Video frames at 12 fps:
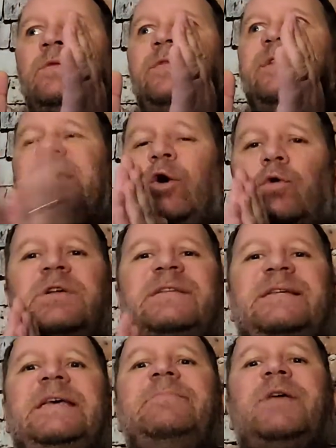The only
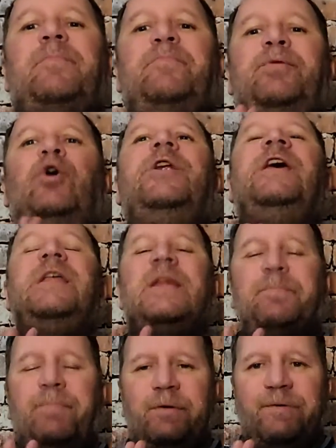team that put in
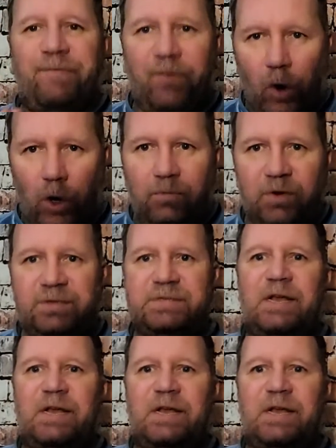a performance